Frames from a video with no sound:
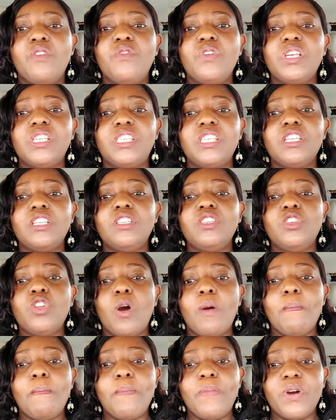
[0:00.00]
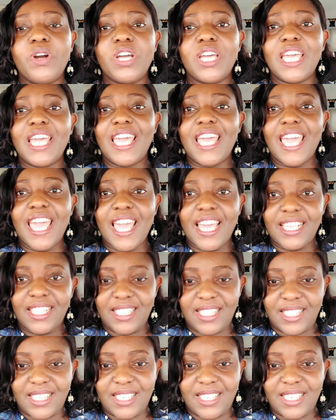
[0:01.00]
Reason number 8,